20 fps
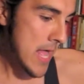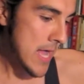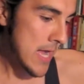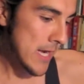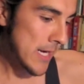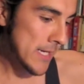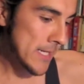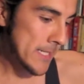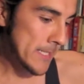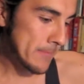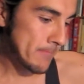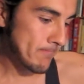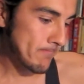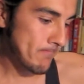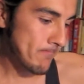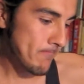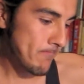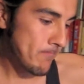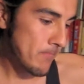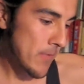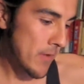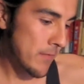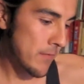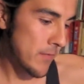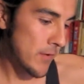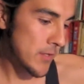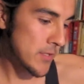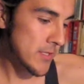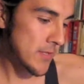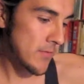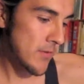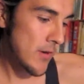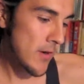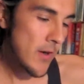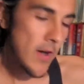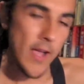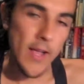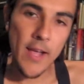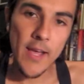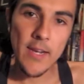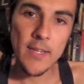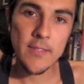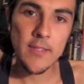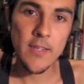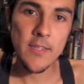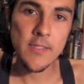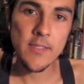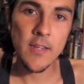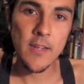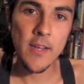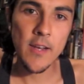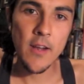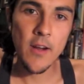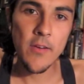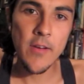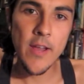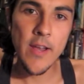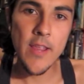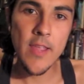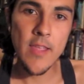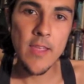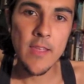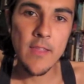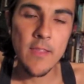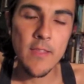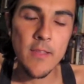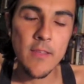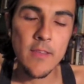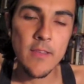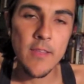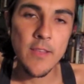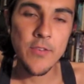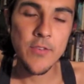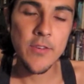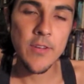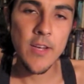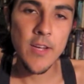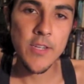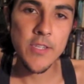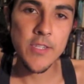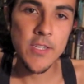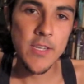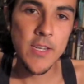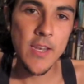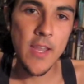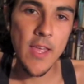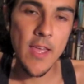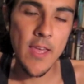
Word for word: Um, first of all, I kind of touched on it already in the introduction,